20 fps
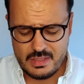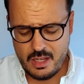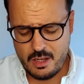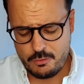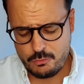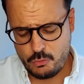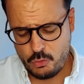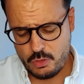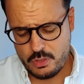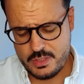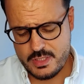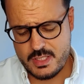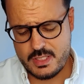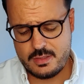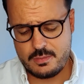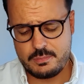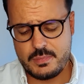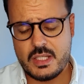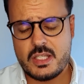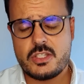Of
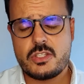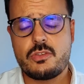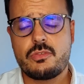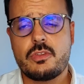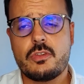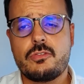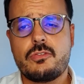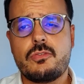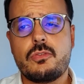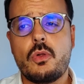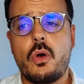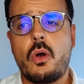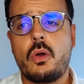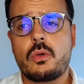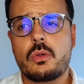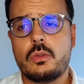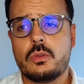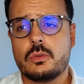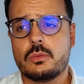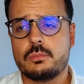course, because of the
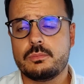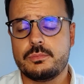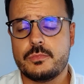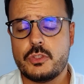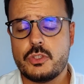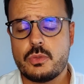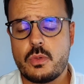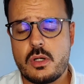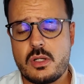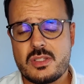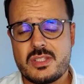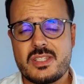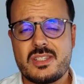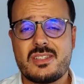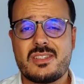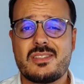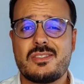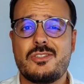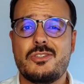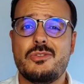floral
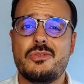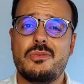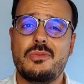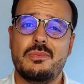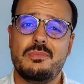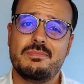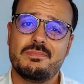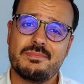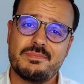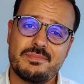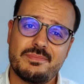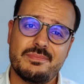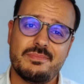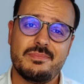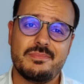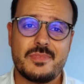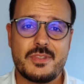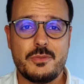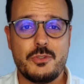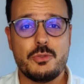nuances, you
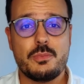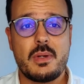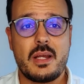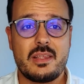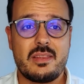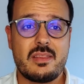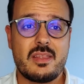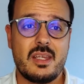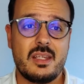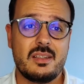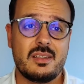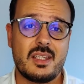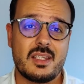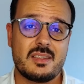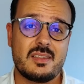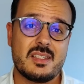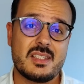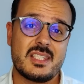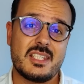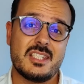might think
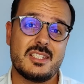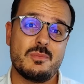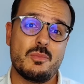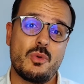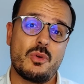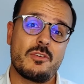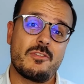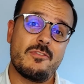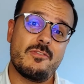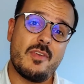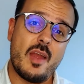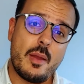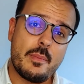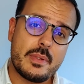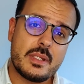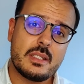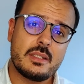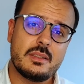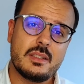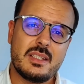that this is more
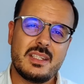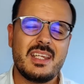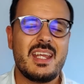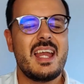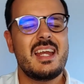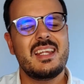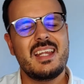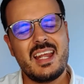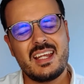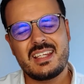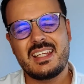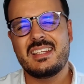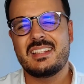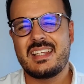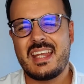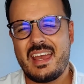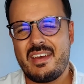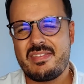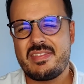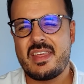feminine leaning. I
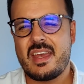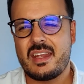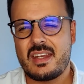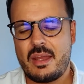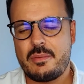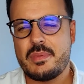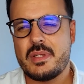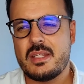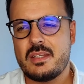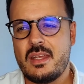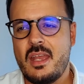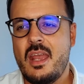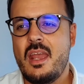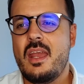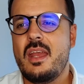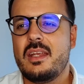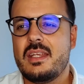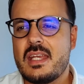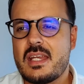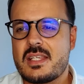can get that. I mean,
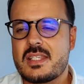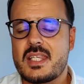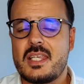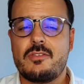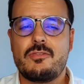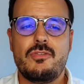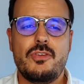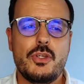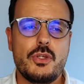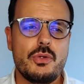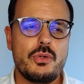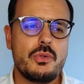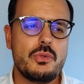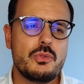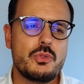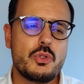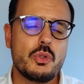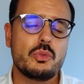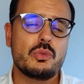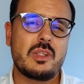yes, if
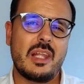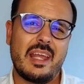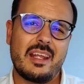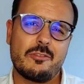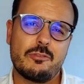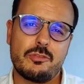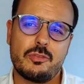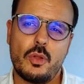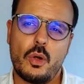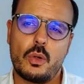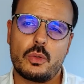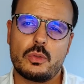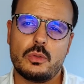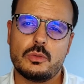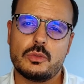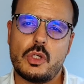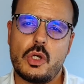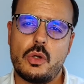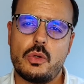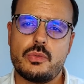you don't like
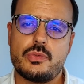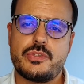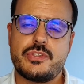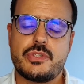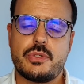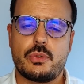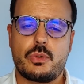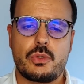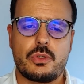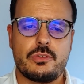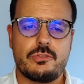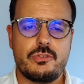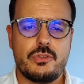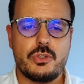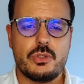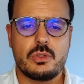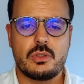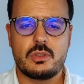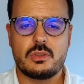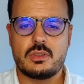floral notes, or if
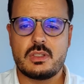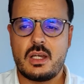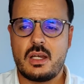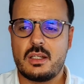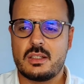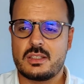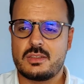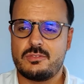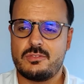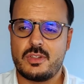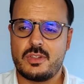you are not